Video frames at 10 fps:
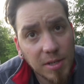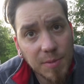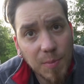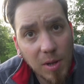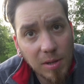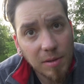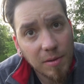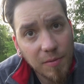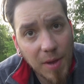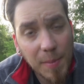a small
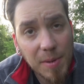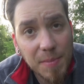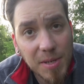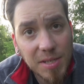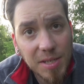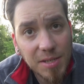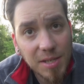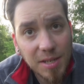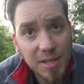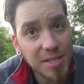family business,
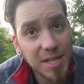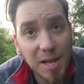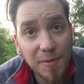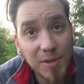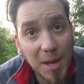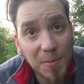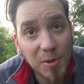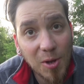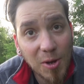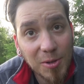they still have time
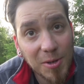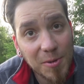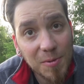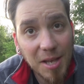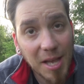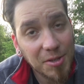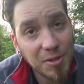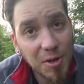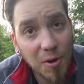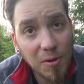to talk to you,
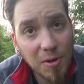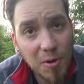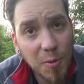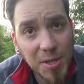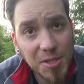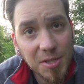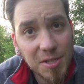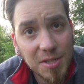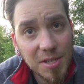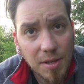answer all your
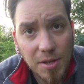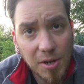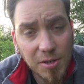questions. They are